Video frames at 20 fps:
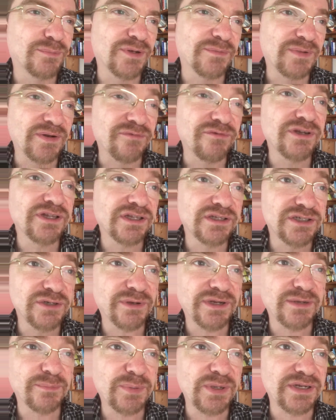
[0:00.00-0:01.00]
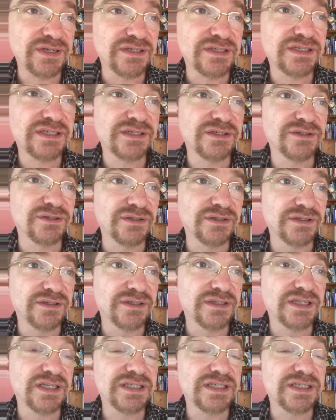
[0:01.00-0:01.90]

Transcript: but but really Joanna Penn is still